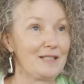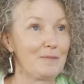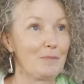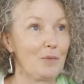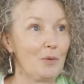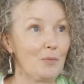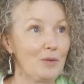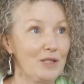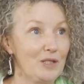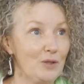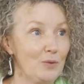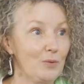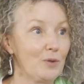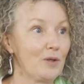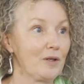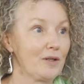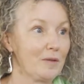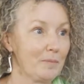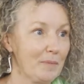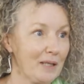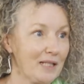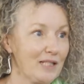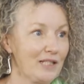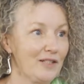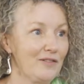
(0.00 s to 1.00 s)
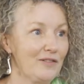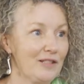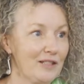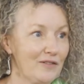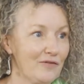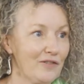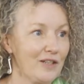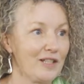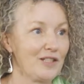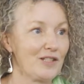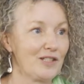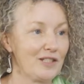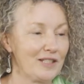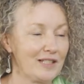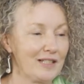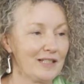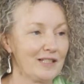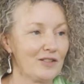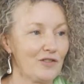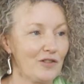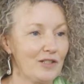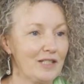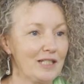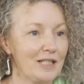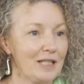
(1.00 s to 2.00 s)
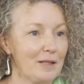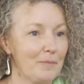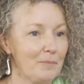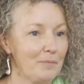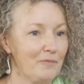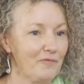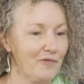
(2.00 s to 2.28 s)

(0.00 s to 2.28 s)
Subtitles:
but we do work on bacterial infections and trying to get